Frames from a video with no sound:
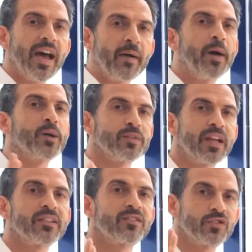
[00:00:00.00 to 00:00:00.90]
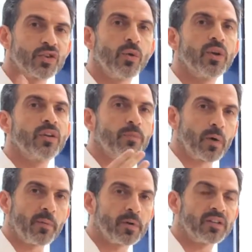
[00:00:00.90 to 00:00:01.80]
about not showing your
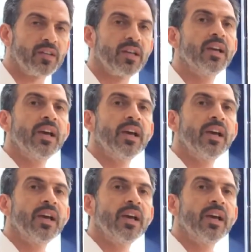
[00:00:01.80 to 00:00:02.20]
property